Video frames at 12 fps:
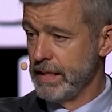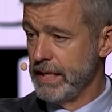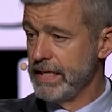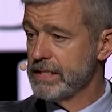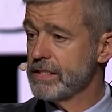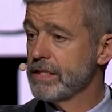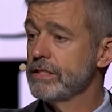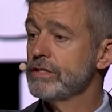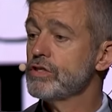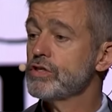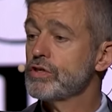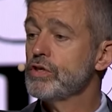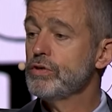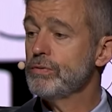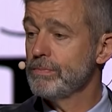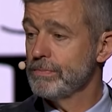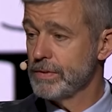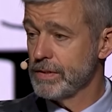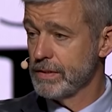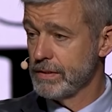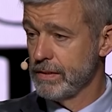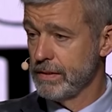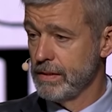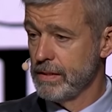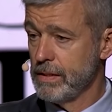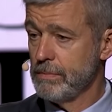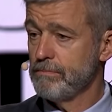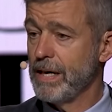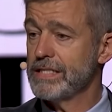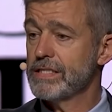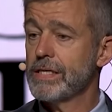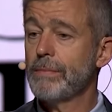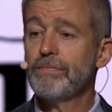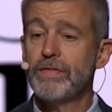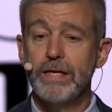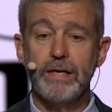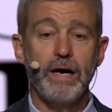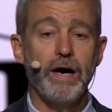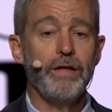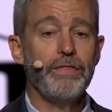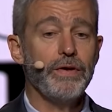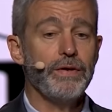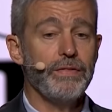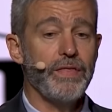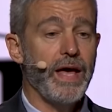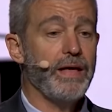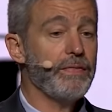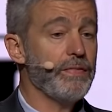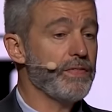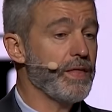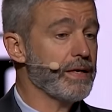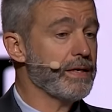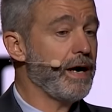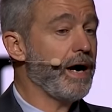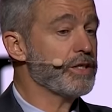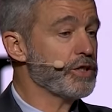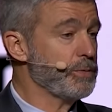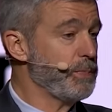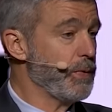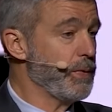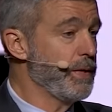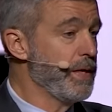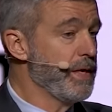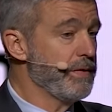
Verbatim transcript: is consumed by something other than the gospel,